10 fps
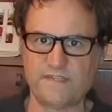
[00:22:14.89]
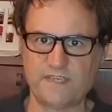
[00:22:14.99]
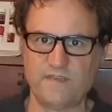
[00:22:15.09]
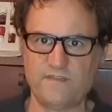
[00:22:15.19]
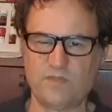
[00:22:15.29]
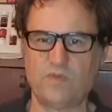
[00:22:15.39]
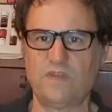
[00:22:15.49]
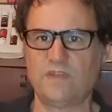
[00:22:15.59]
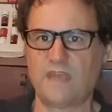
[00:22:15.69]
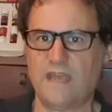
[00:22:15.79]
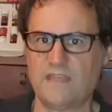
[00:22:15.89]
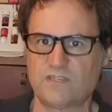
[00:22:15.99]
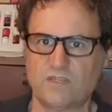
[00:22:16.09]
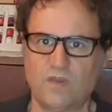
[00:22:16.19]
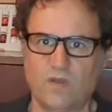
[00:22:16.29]
this gives you an
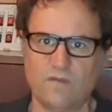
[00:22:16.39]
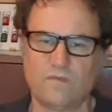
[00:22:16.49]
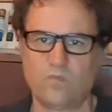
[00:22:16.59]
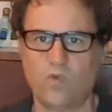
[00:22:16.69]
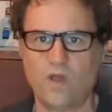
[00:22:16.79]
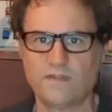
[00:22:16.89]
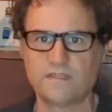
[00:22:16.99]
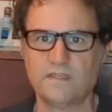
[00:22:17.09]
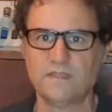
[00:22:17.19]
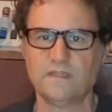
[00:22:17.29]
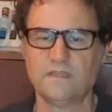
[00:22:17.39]
indication of what